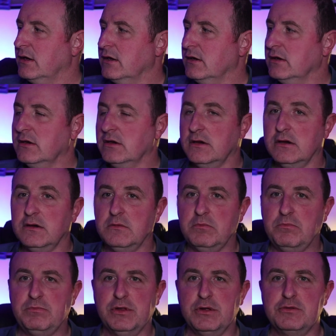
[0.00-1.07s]

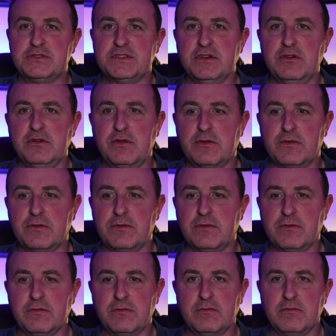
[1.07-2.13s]

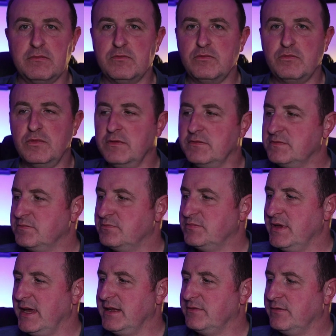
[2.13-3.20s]
Bluetooth with
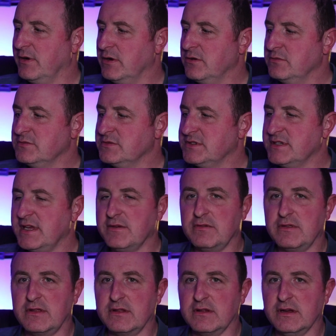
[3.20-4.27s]
headphones,
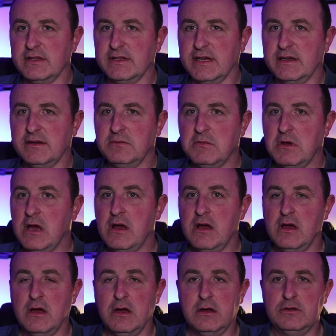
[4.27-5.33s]
everything like that,
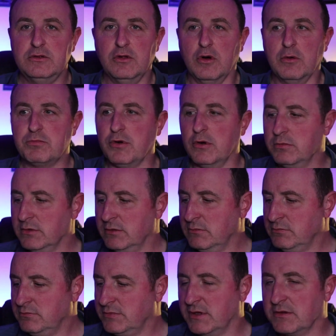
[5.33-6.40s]
not a
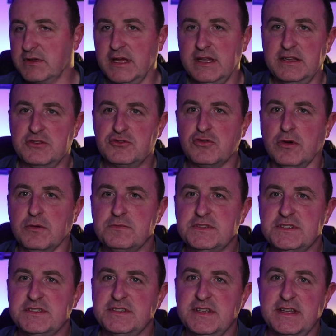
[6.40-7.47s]
problem. Don't get any
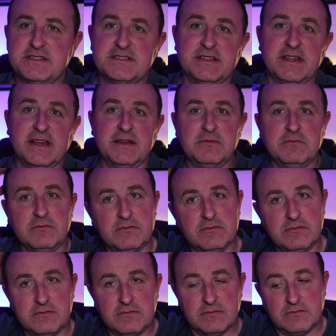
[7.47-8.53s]
drops. Internet,
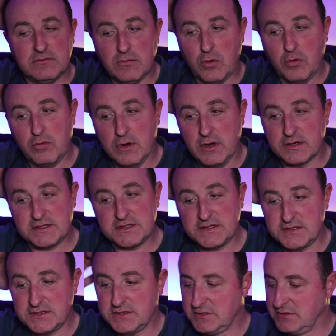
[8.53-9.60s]
all
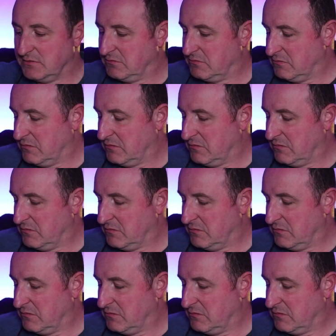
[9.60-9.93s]
works.